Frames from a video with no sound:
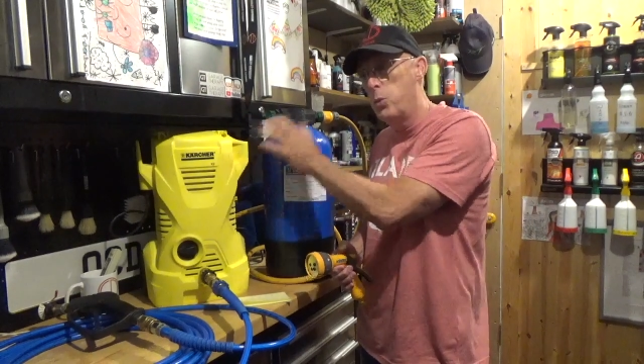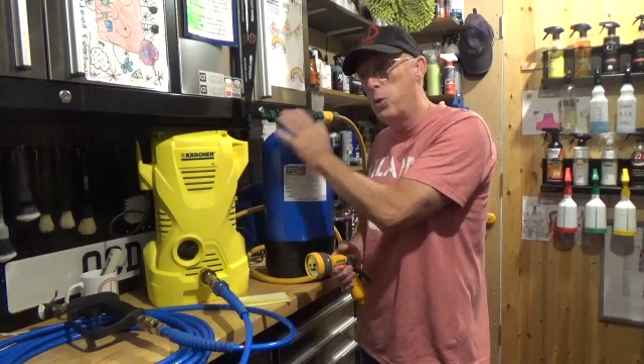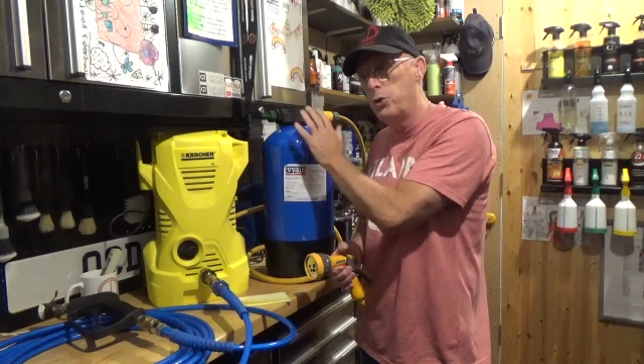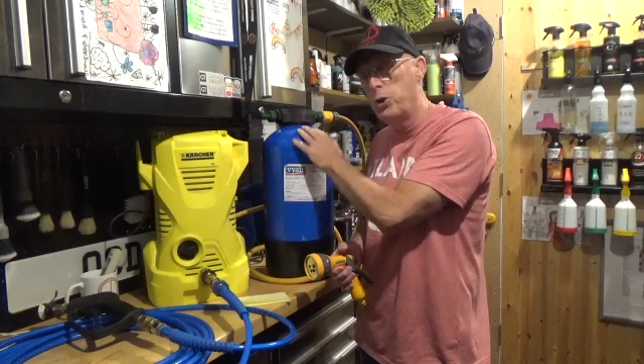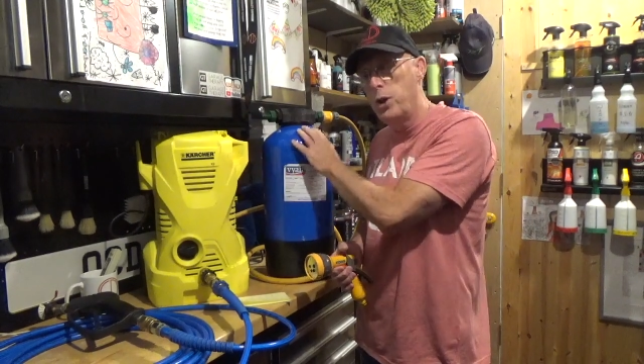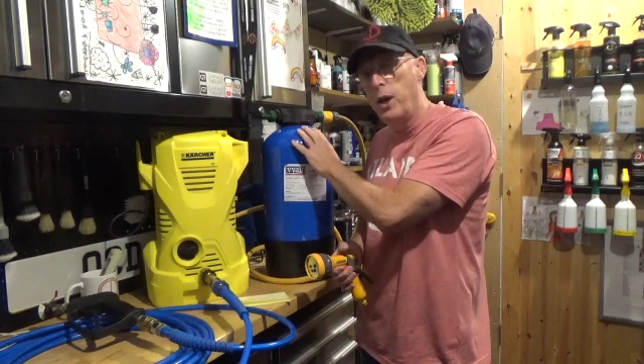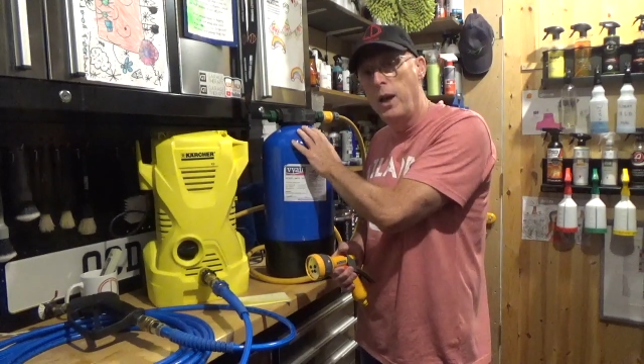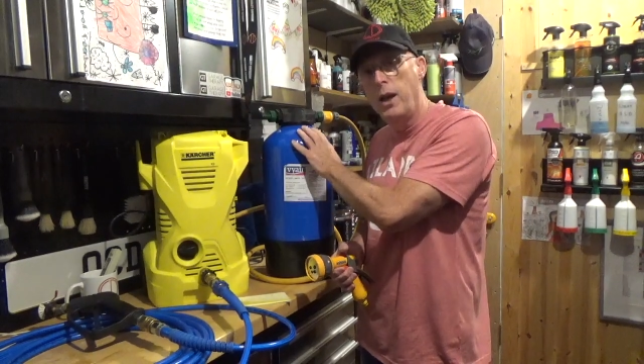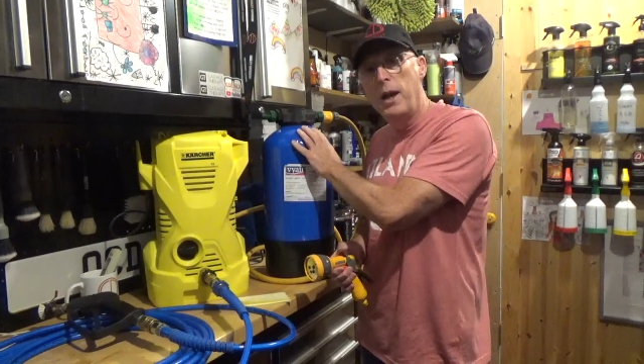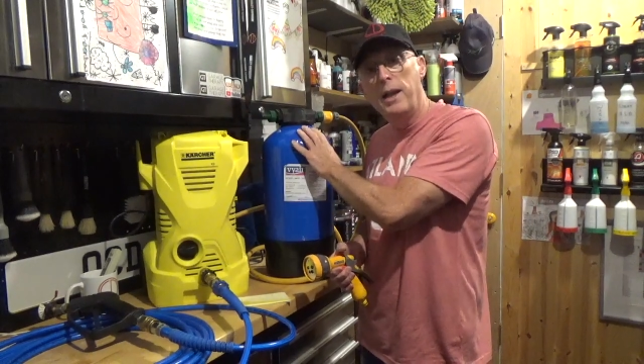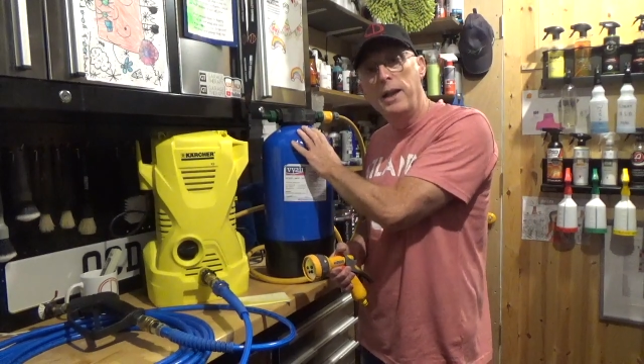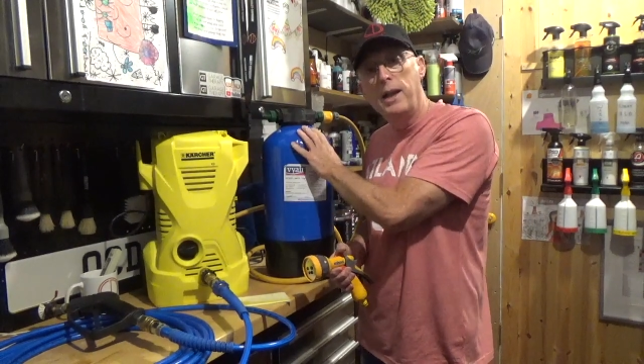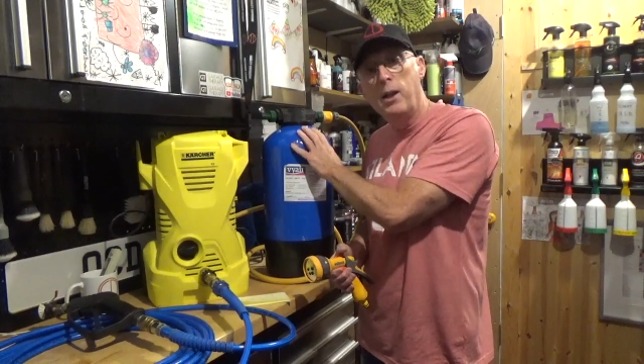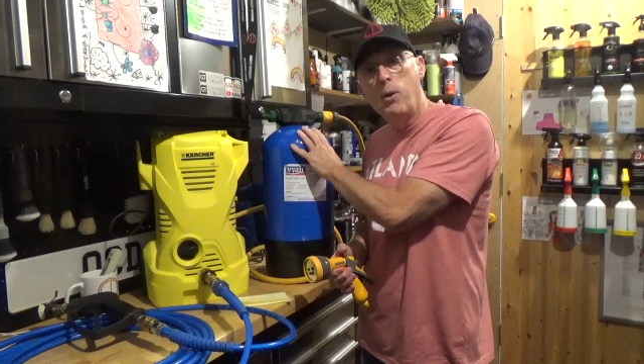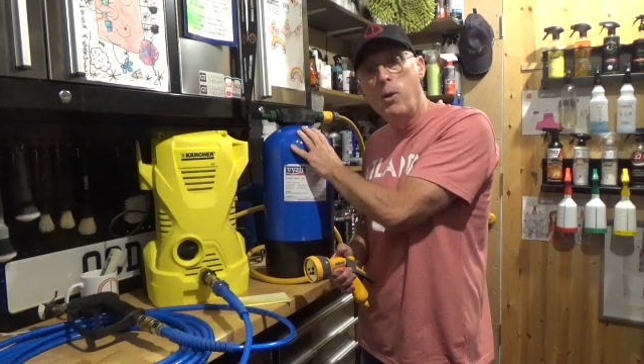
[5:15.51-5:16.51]
washer
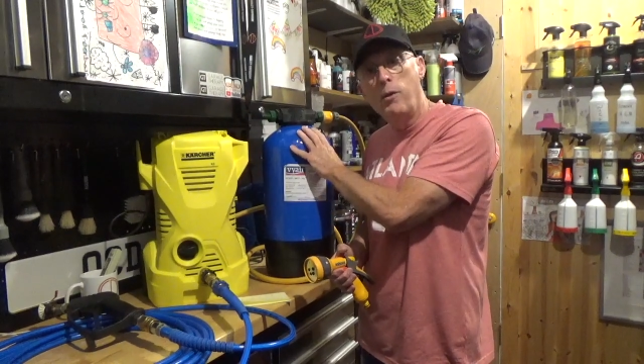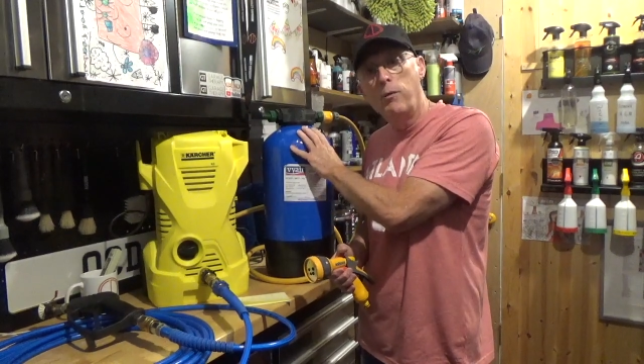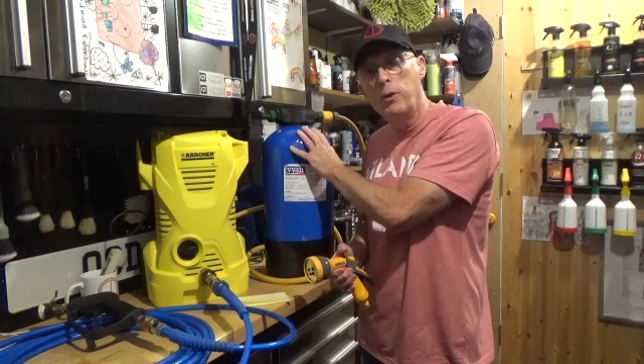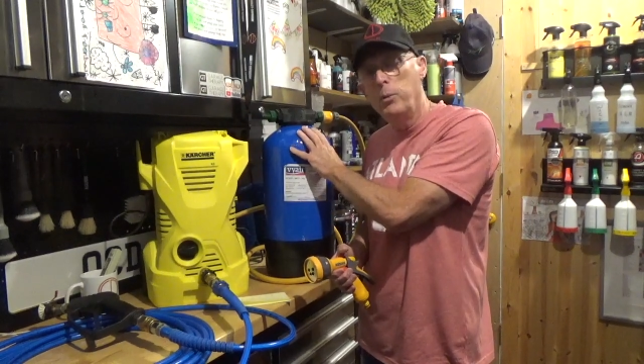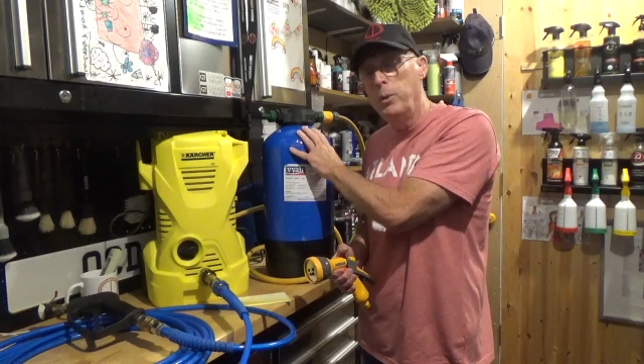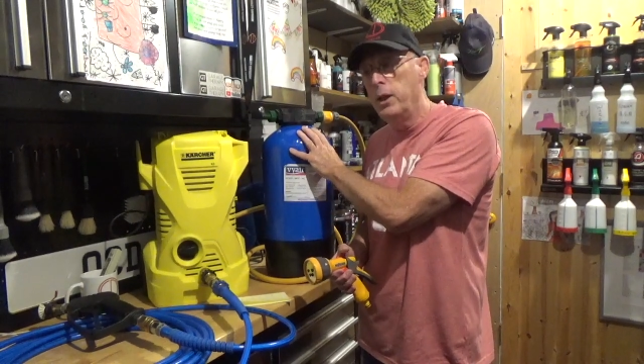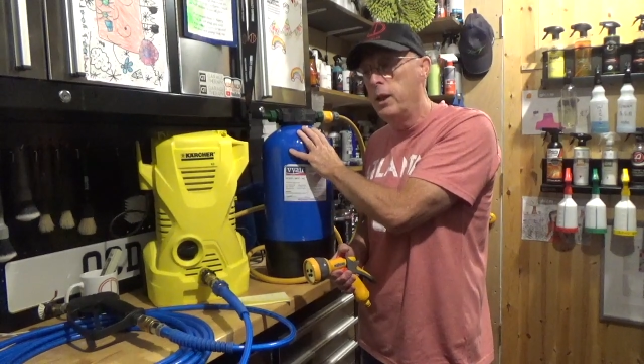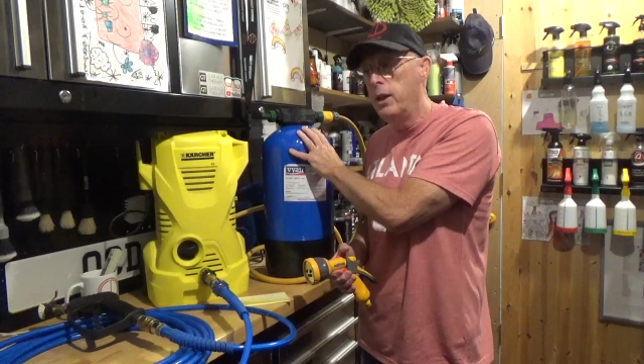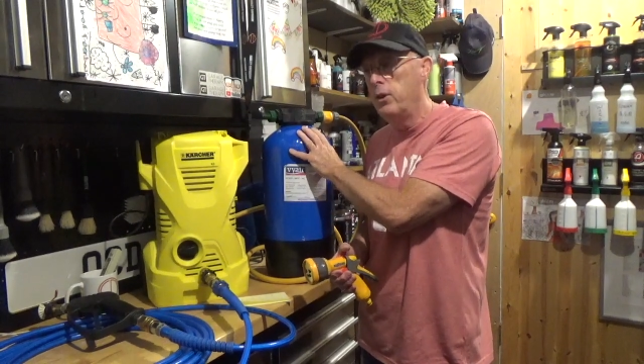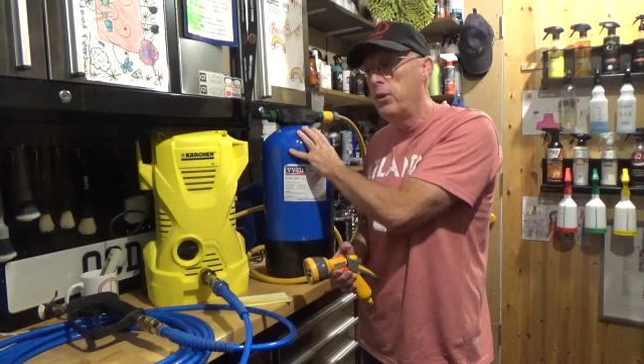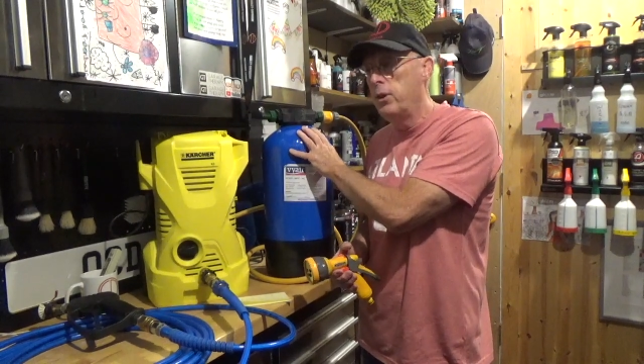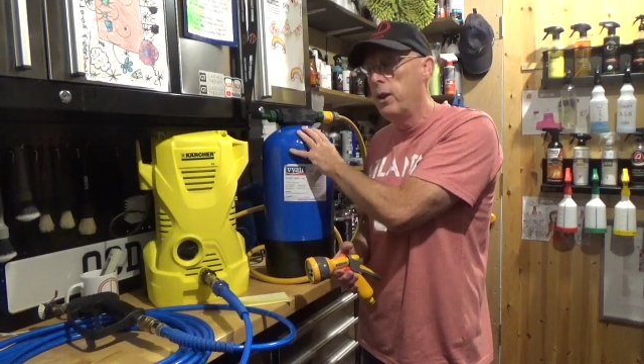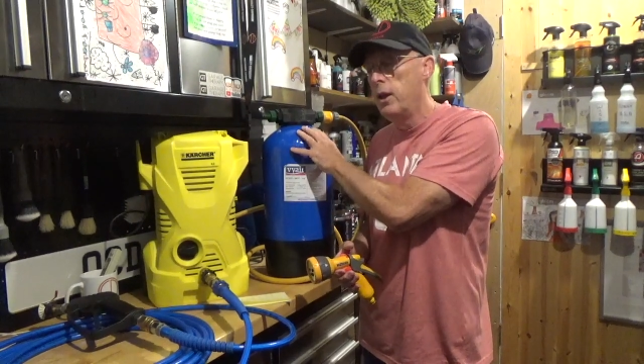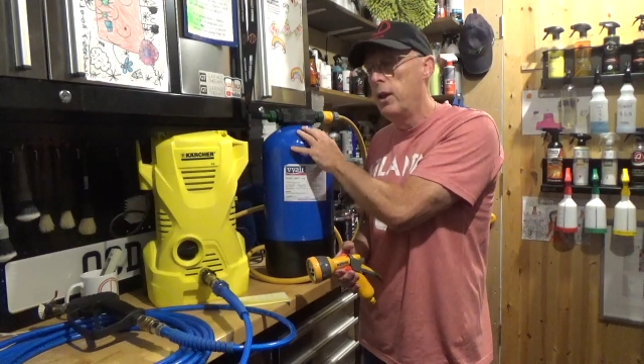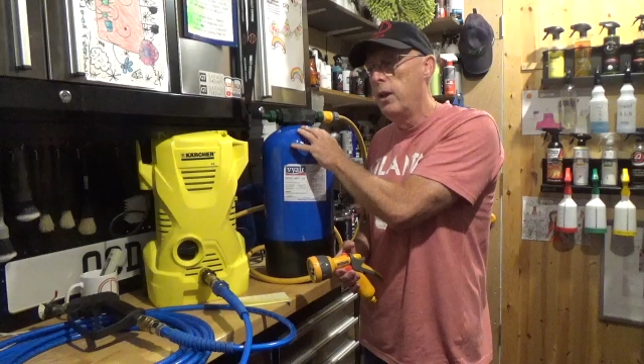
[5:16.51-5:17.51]
and then go over it with
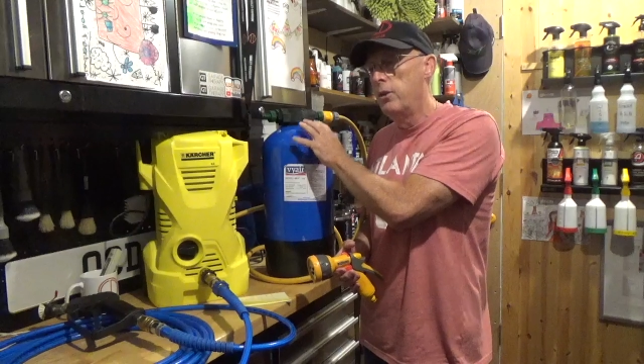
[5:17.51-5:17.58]
this.